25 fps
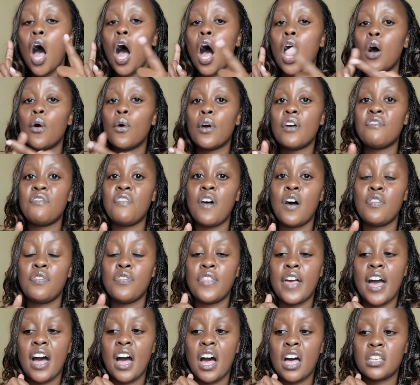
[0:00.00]
However,
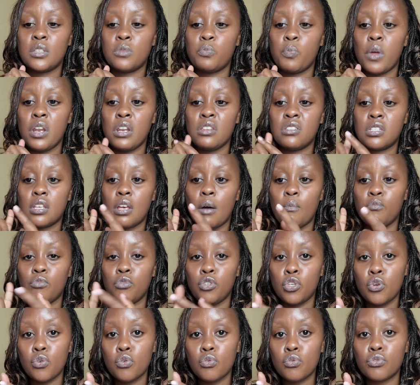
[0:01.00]
there has been
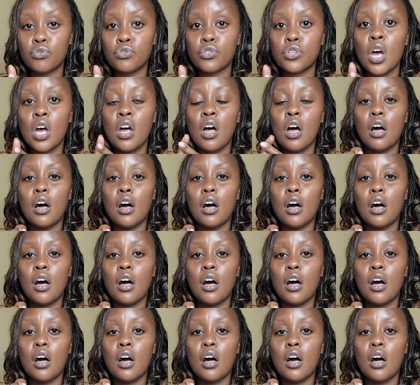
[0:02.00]
some news